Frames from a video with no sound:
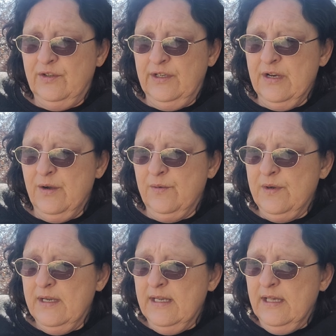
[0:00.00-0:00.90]
you know,
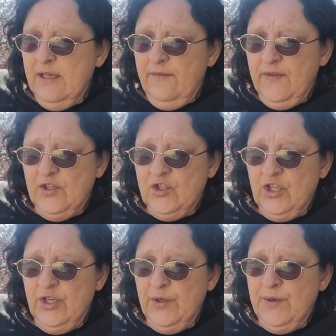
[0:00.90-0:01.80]
this
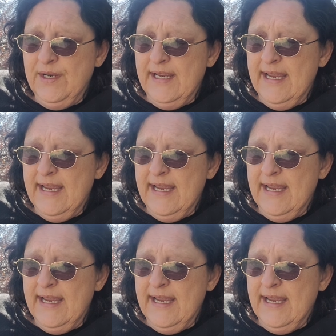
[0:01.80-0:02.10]
dude.